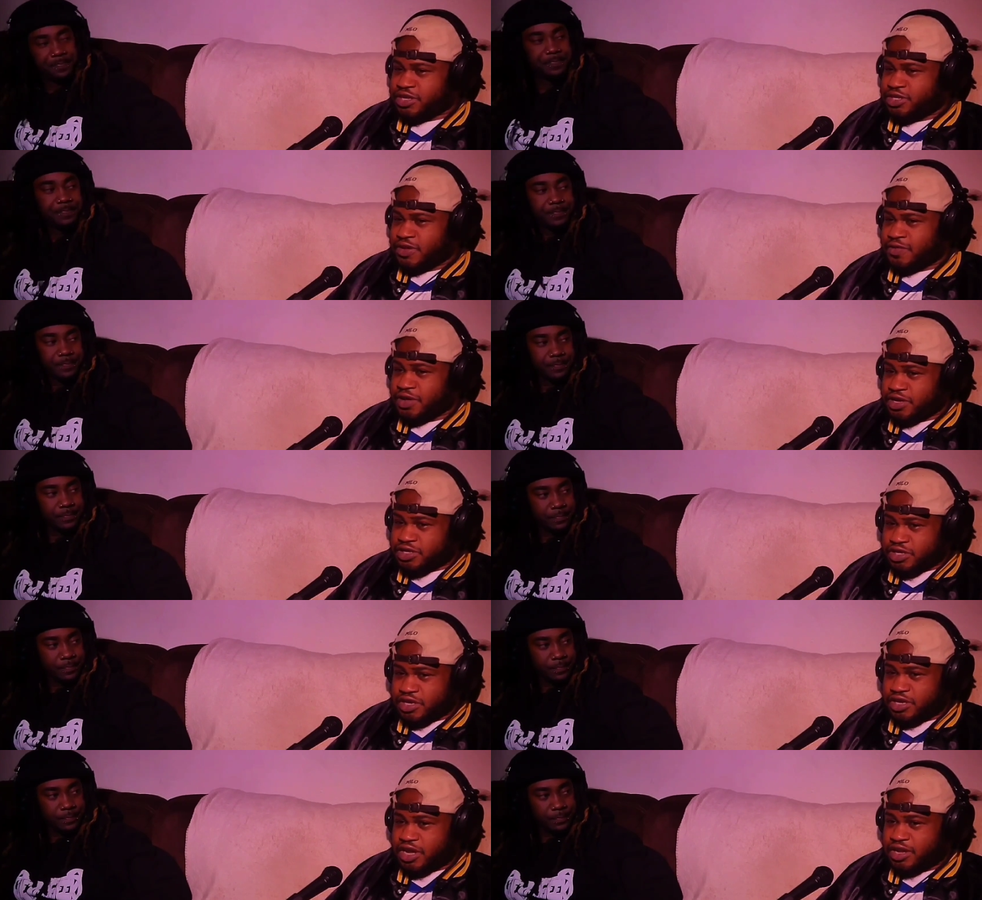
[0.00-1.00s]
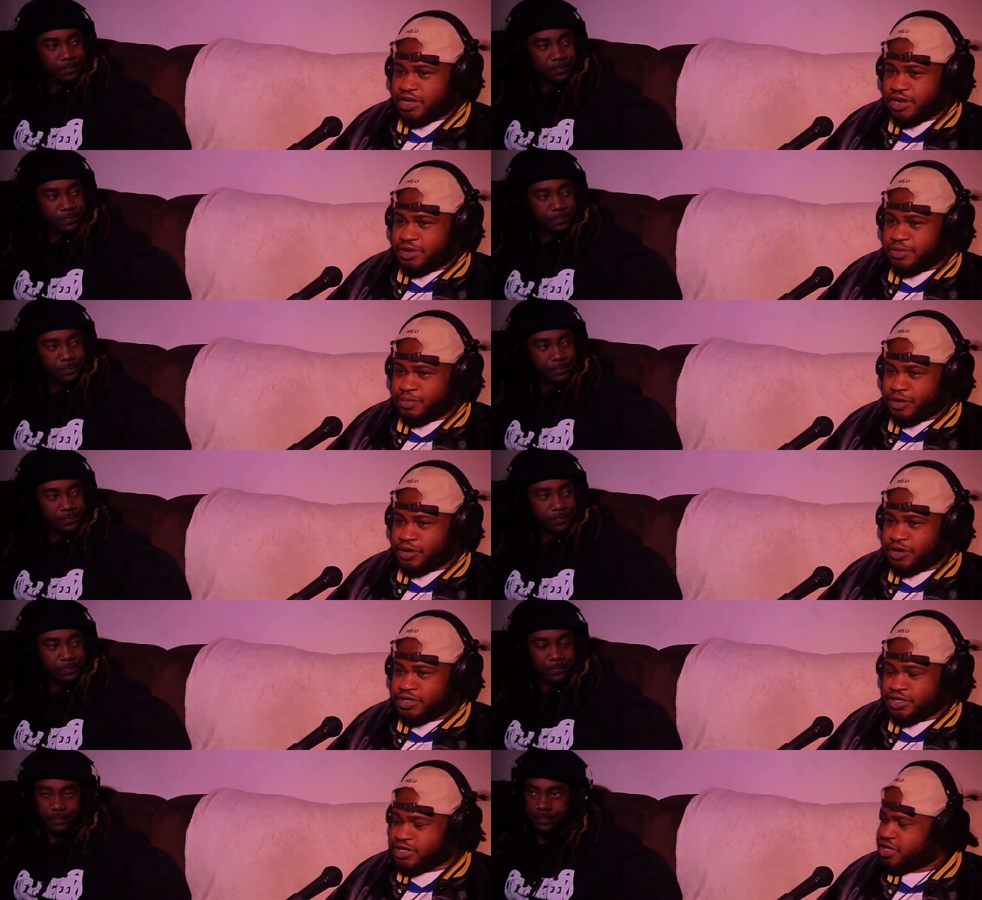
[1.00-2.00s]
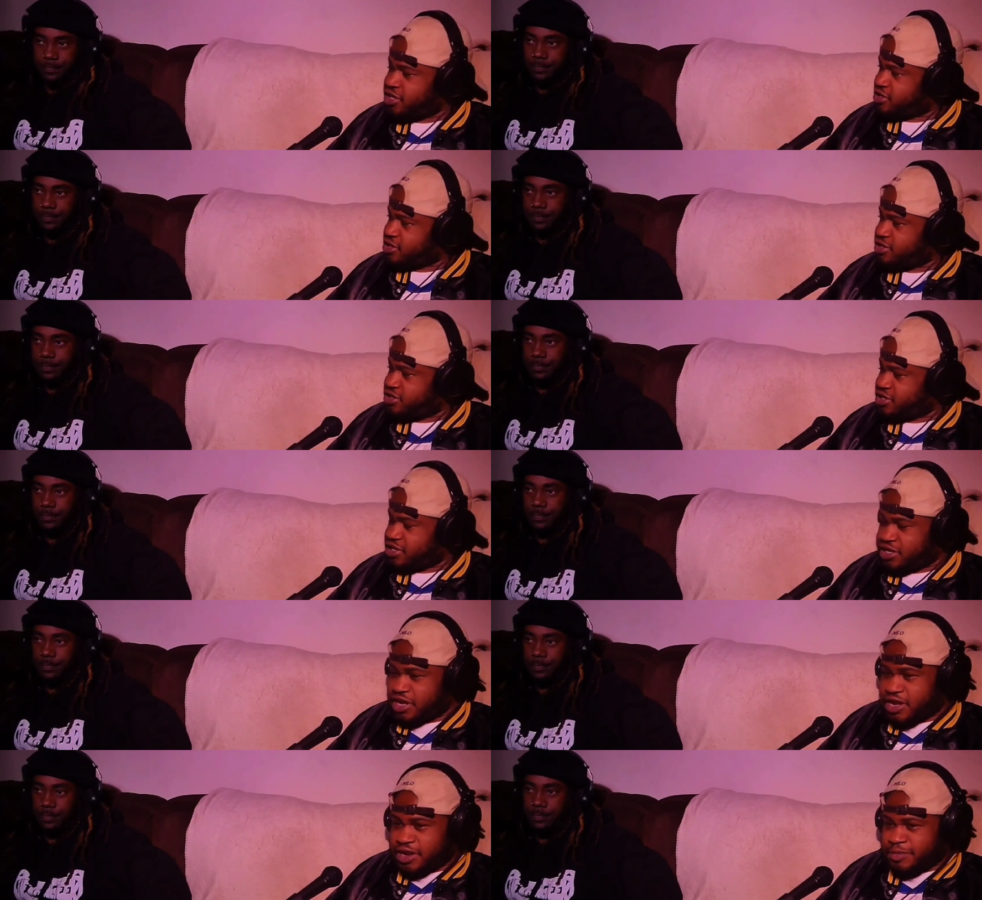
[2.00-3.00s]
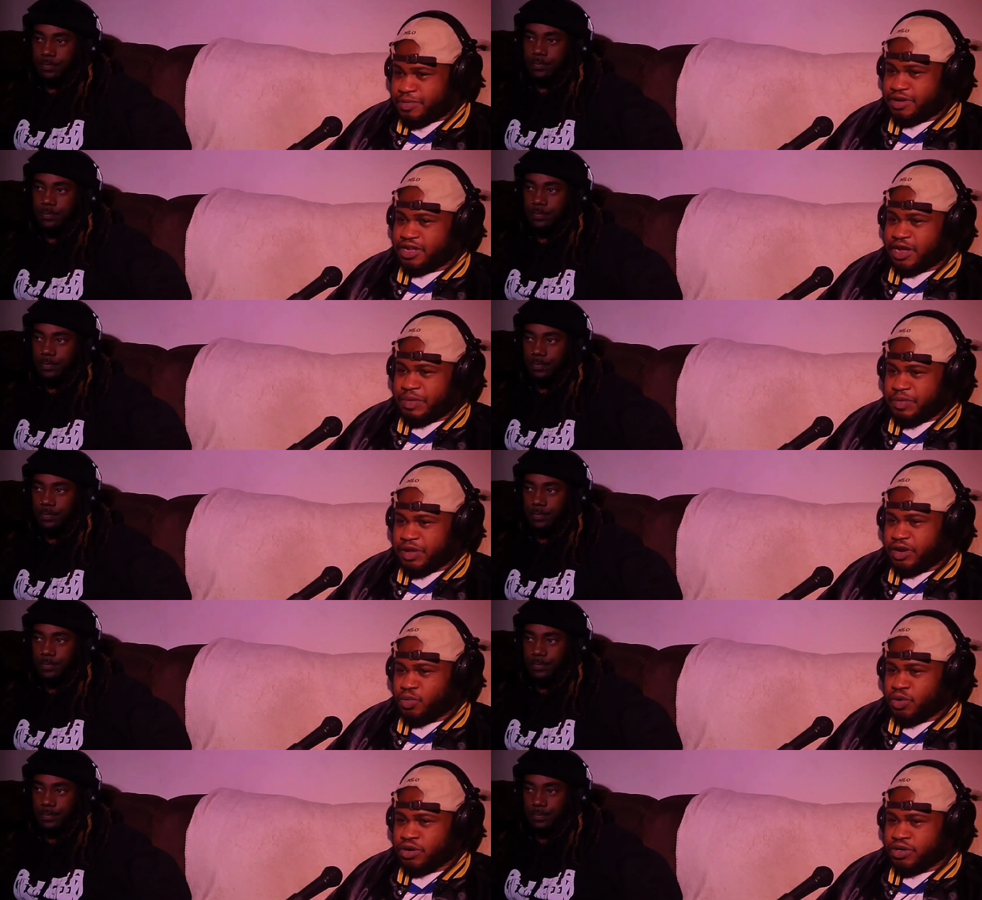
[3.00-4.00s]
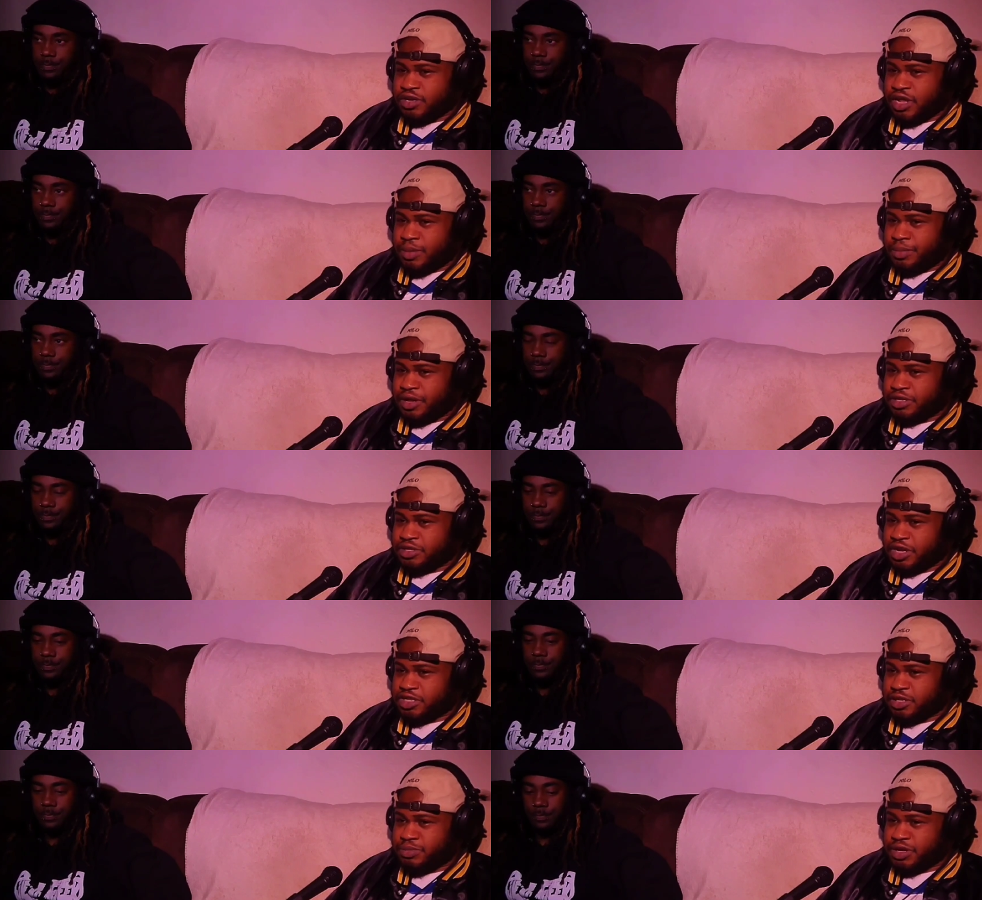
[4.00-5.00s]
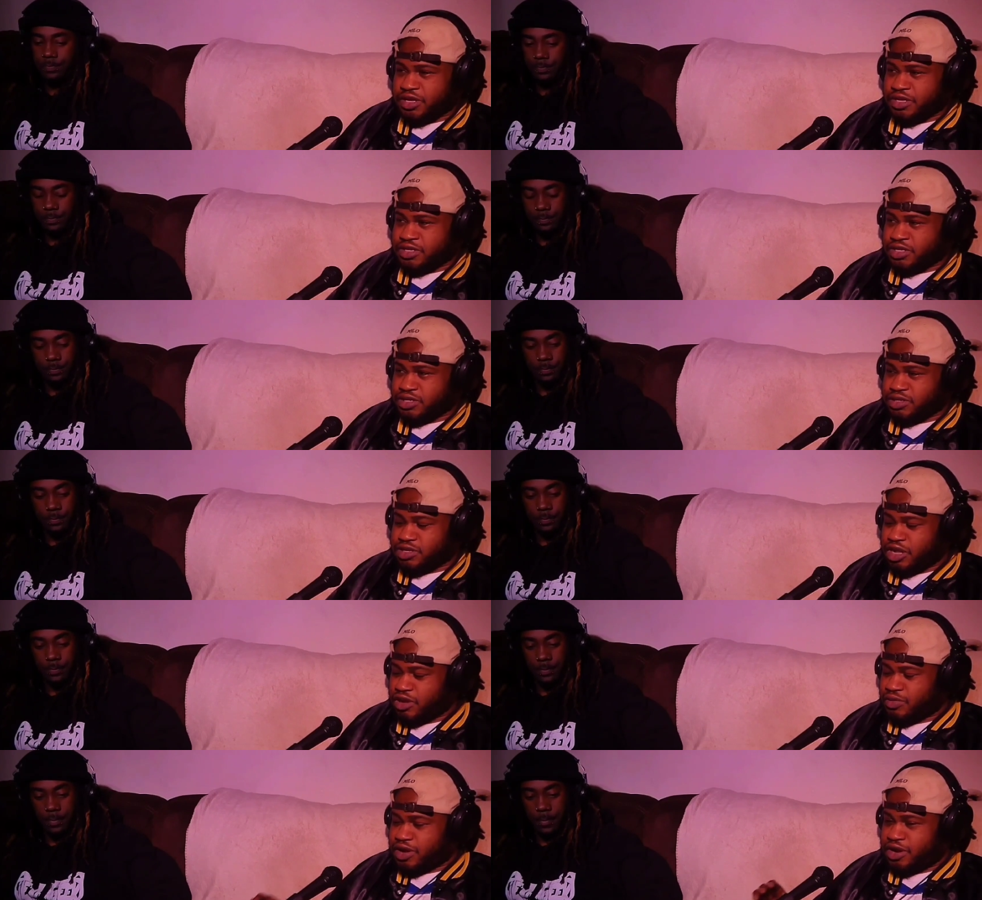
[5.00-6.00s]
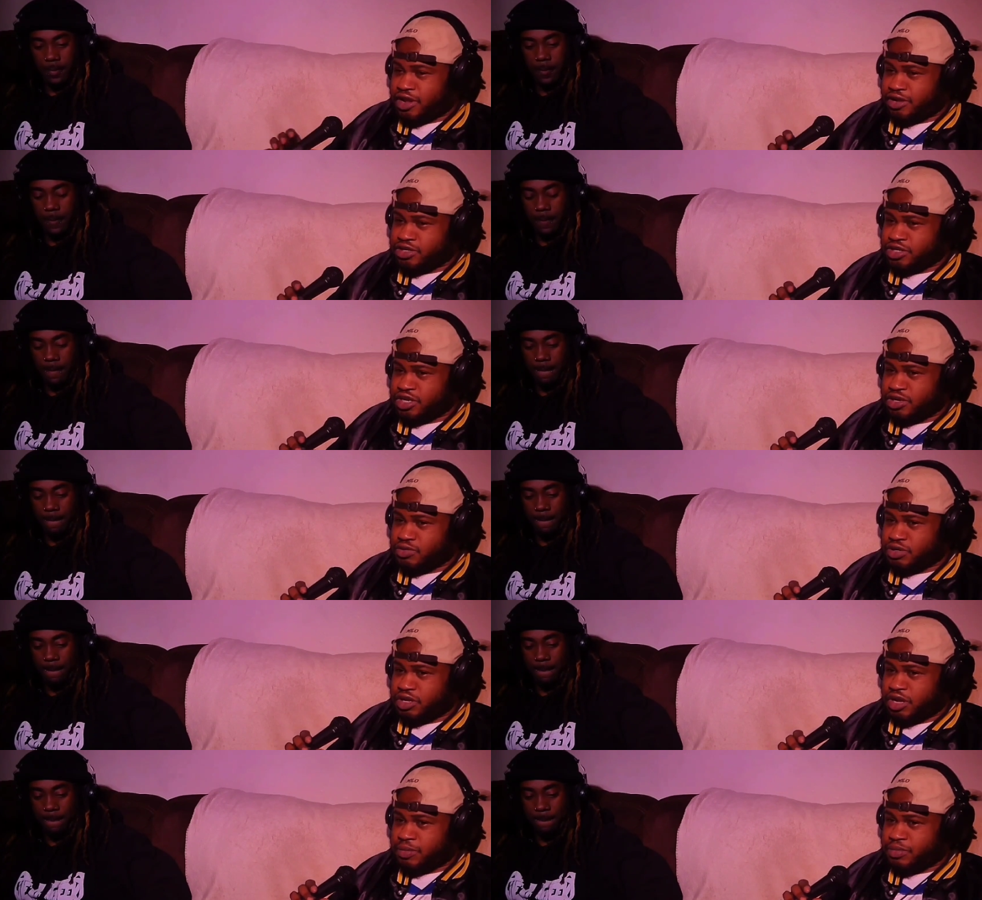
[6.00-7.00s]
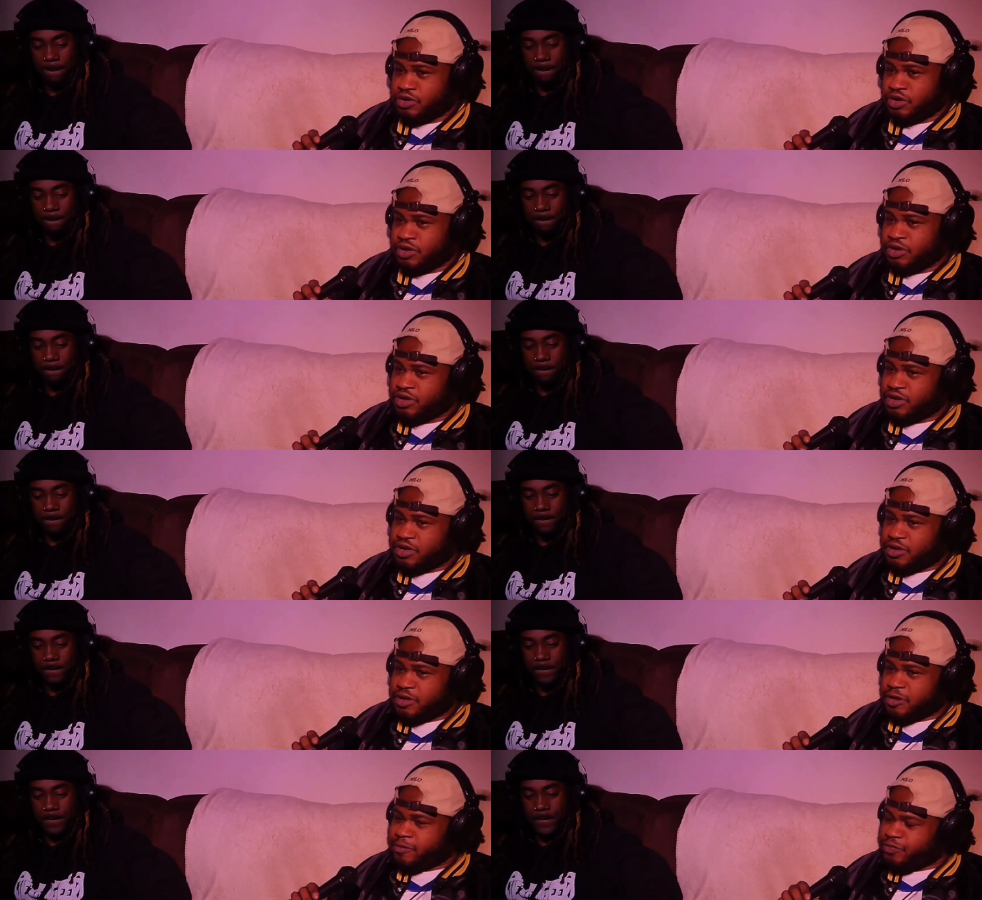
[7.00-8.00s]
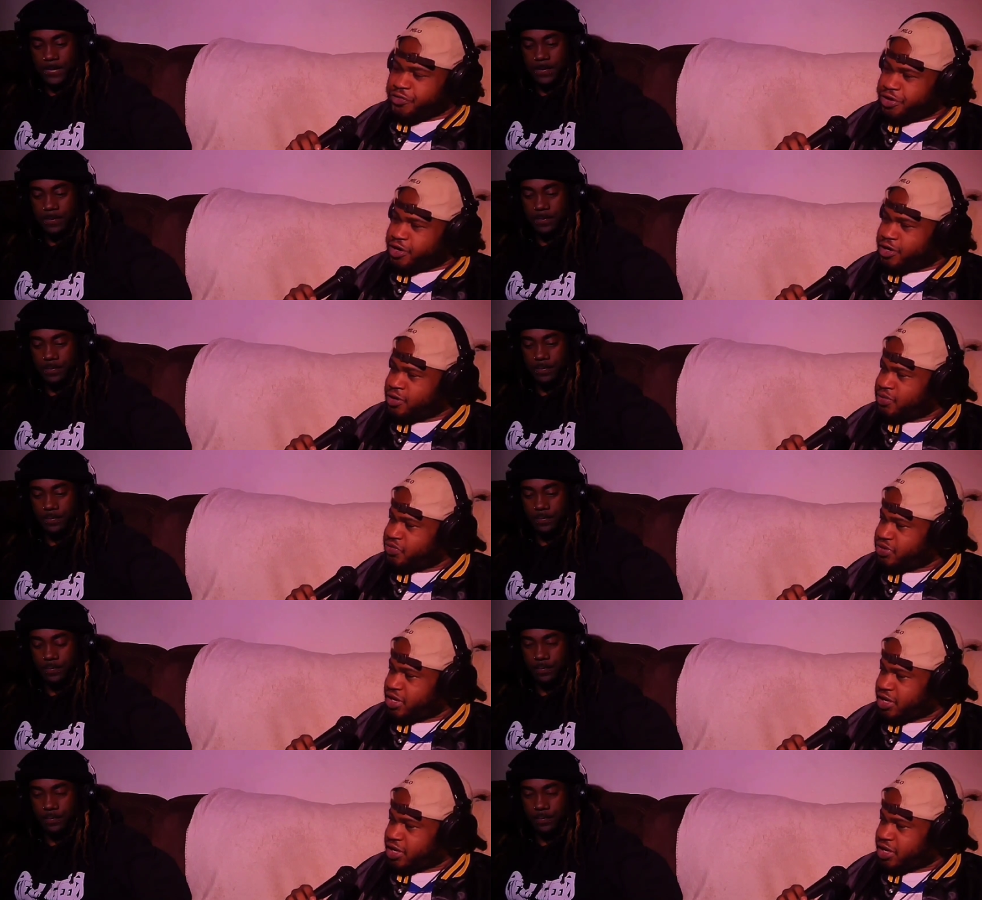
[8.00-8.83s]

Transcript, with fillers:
Speaker 1: lot of stuff getting shut down, a lot of bars and things getting shut down, putting a lot of people out of work. You know what I mean? So that's the biggest thing right now, just dealing with that. But you know,